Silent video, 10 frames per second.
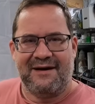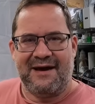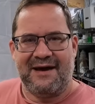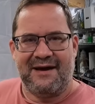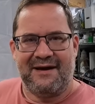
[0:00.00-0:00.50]

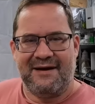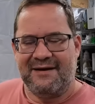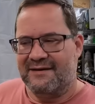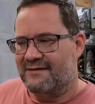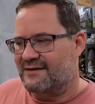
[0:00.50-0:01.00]

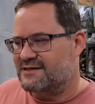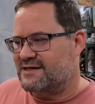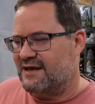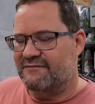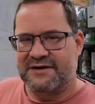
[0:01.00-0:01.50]
And he's
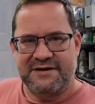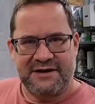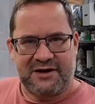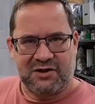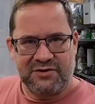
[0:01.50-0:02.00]
even
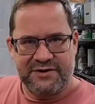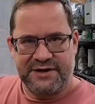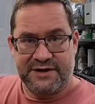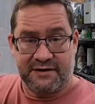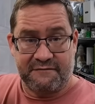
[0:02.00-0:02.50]

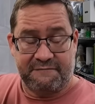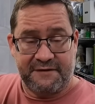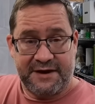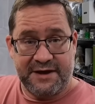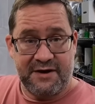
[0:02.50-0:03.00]
included a
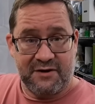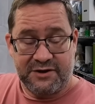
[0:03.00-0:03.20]
video,